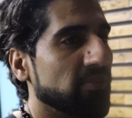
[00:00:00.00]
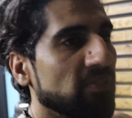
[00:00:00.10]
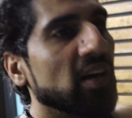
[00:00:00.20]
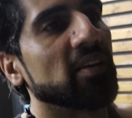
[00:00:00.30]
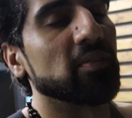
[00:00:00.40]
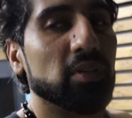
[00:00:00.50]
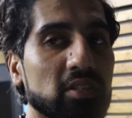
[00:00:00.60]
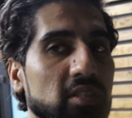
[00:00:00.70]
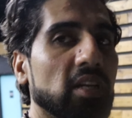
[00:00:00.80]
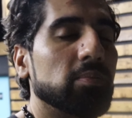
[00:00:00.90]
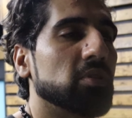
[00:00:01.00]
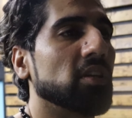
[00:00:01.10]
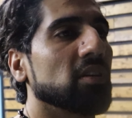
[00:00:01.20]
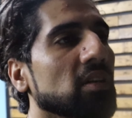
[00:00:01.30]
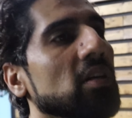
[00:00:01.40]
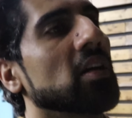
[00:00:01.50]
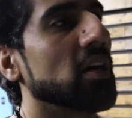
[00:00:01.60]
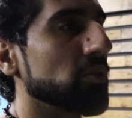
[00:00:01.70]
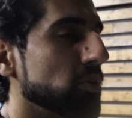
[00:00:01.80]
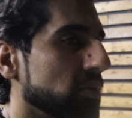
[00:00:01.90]
5 good steps here,
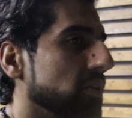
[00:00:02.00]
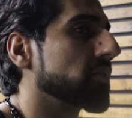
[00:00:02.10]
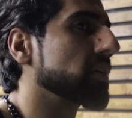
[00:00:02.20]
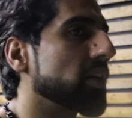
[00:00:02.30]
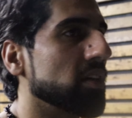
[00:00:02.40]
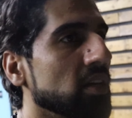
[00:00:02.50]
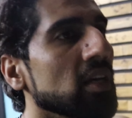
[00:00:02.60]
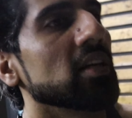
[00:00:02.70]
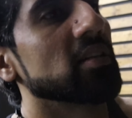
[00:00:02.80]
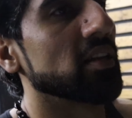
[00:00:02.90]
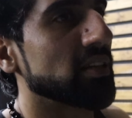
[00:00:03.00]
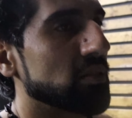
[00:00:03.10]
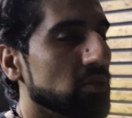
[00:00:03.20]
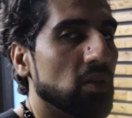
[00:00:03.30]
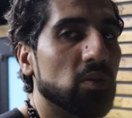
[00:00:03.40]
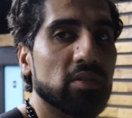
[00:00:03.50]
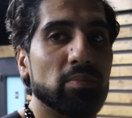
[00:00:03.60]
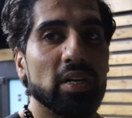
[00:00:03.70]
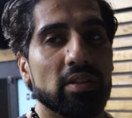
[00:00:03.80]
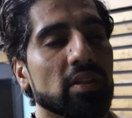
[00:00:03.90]
how you can create $10,000 a
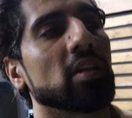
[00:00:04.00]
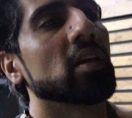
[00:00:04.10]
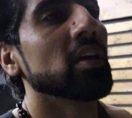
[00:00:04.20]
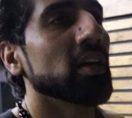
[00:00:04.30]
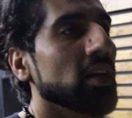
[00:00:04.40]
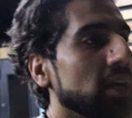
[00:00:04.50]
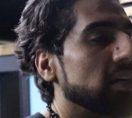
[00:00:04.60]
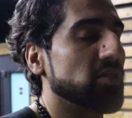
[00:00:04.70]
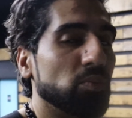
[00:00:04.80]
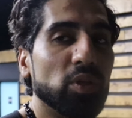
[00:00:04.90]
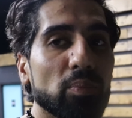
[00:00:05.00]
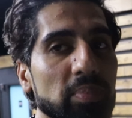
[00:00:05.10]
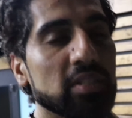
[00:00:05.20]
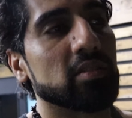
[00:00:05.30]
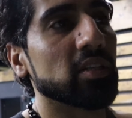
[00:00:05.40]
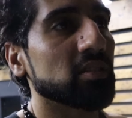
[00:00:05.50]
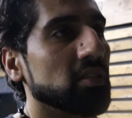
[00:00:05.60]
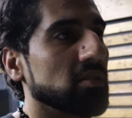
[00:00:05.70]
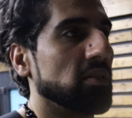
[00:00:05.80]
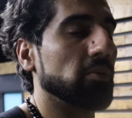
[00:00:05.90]
month. It's a real business.
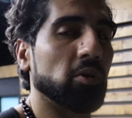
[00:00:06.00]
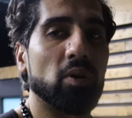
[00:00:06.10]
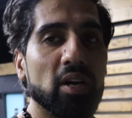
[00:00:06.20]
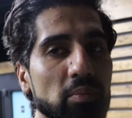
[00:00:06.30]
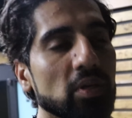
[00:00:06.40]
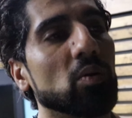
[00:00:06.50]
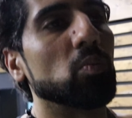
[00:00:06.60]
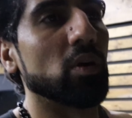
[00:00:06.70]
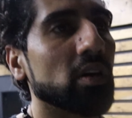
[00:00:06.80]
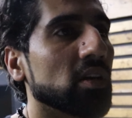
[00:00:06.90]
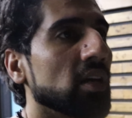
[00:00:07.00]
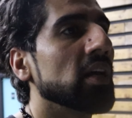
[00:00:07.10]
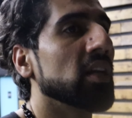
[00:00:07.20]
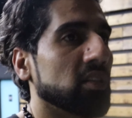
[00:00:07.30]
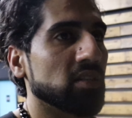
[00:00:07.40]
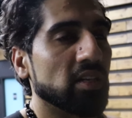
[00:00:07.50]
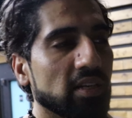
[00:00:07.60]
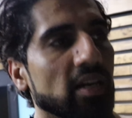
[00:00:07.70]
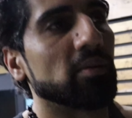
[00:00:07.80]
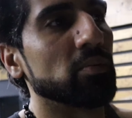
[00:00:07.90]
It's gonna require real work. It's not a
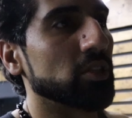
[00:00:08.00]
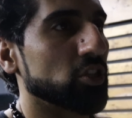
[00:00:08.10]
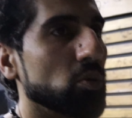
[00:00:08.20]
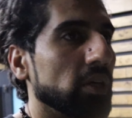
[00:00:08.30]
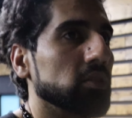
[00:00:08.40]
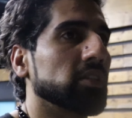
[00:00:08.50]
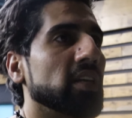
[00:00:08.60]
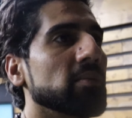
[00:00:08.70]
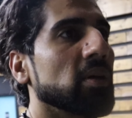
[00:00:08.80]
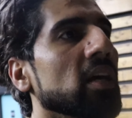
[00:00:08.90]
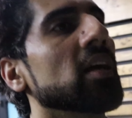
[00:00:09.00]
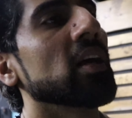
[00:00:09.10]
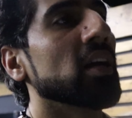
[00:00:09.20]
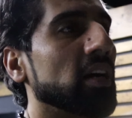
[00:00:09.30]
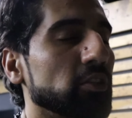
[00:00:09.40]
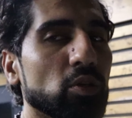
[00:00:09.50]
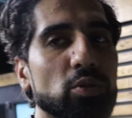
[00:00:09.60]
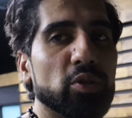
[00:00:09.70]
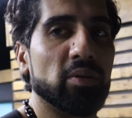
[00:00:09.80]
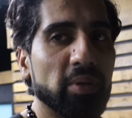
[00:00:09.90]
get-rich-quick scheme. I
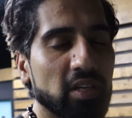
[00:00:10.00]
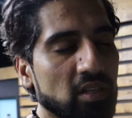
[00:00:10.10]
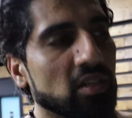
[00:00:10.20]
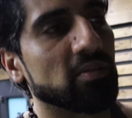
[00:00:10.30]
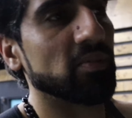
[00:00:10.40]
told you in the beginning of the